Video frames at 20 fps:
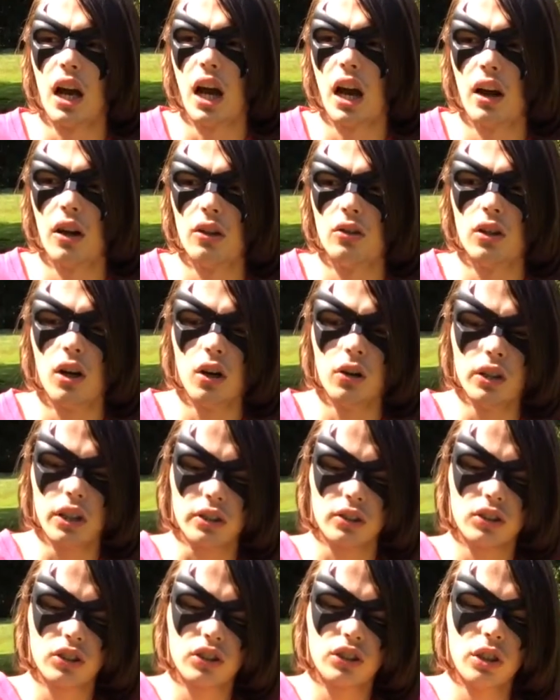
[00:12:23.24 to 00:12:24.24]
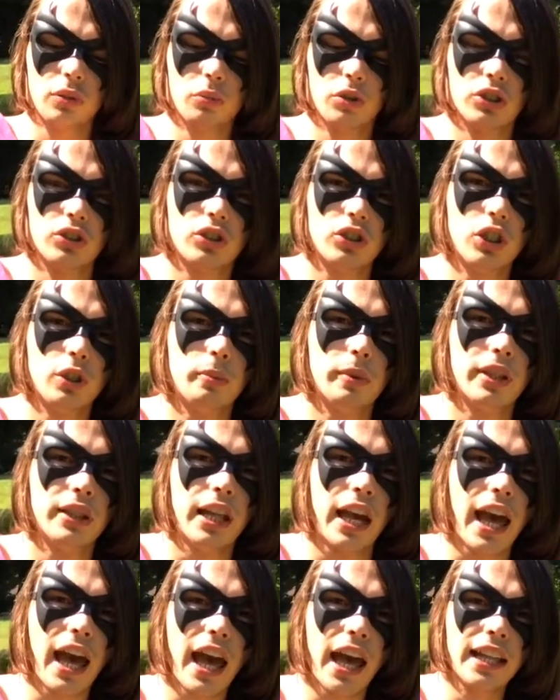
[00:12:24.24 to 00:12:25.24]
I don't know. That shit was
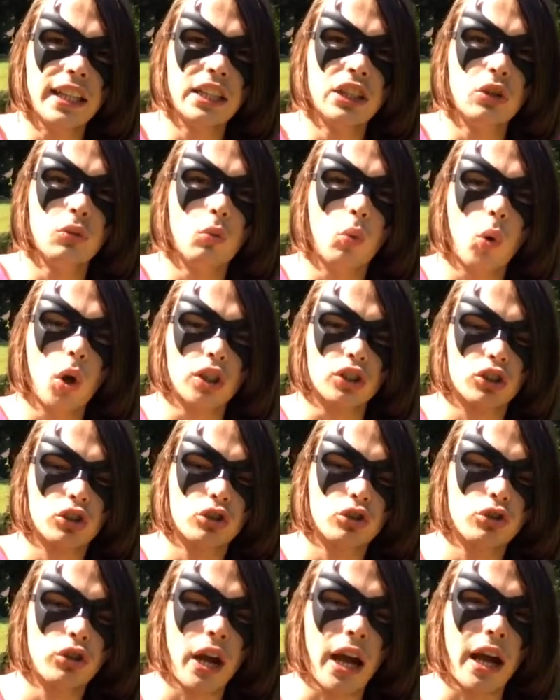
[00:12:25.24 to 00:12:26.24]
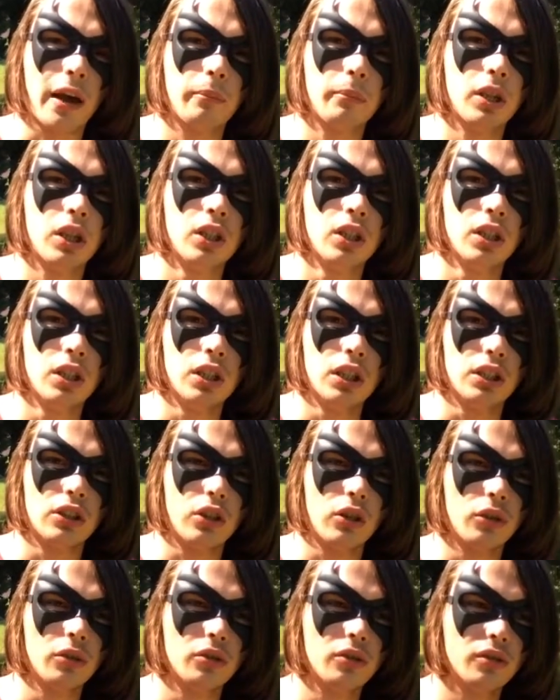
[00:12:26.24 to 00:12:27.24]
stupid. The ending was crap.
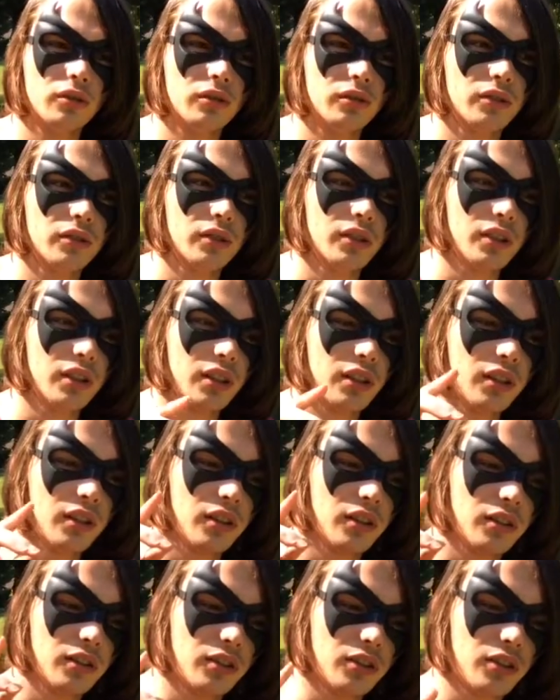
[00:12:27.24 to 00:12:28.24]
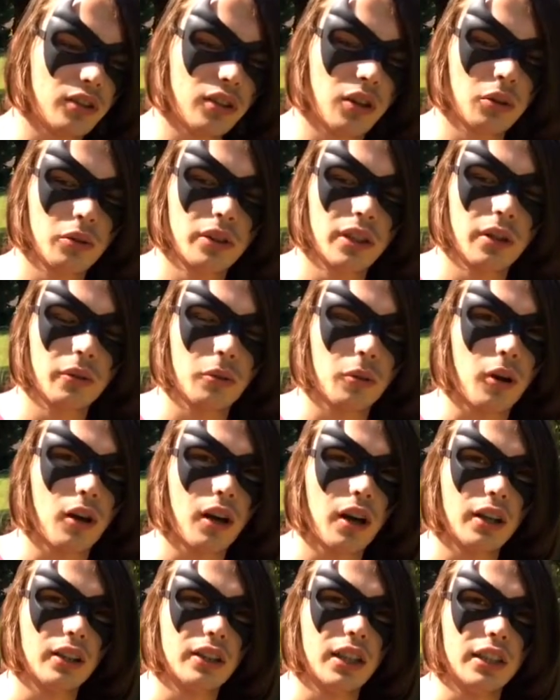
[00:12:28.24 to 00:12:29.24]
Don't get
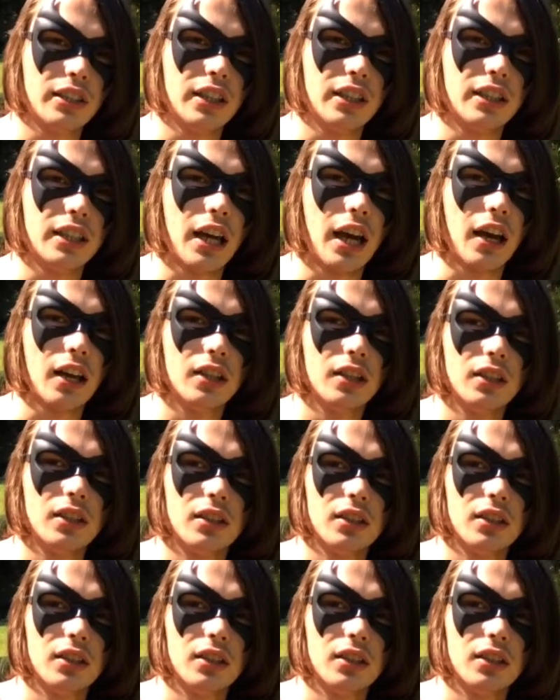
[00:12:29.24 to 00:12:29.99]
why they did that.